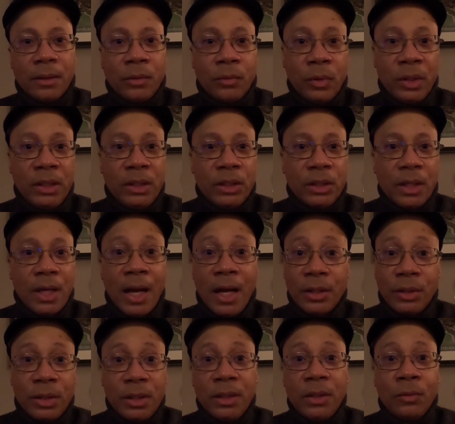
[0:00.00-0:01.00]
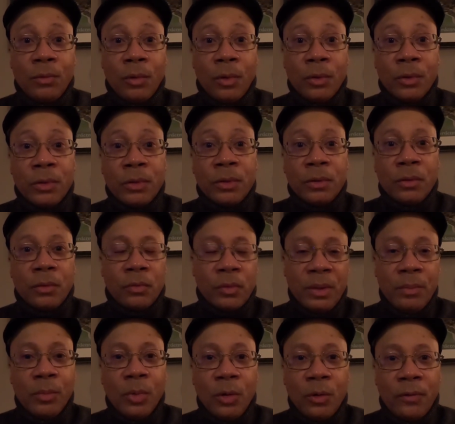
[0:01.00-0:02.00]
which actually was
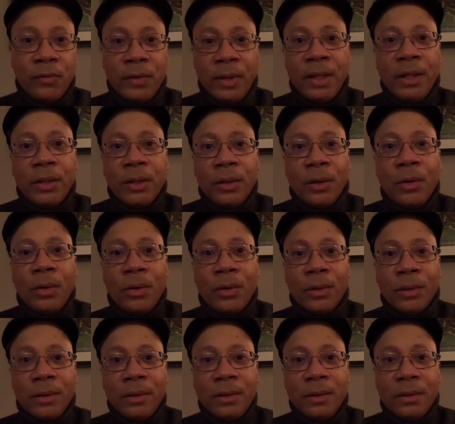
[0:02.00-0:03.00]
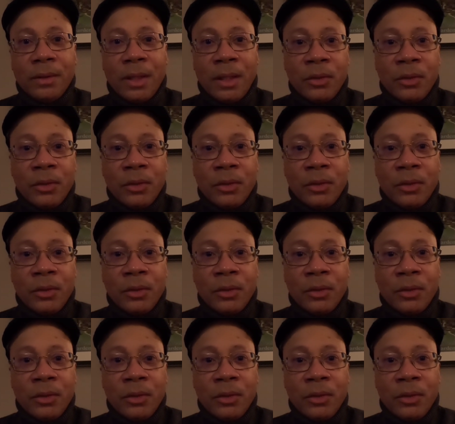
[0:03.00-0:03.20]
removed later on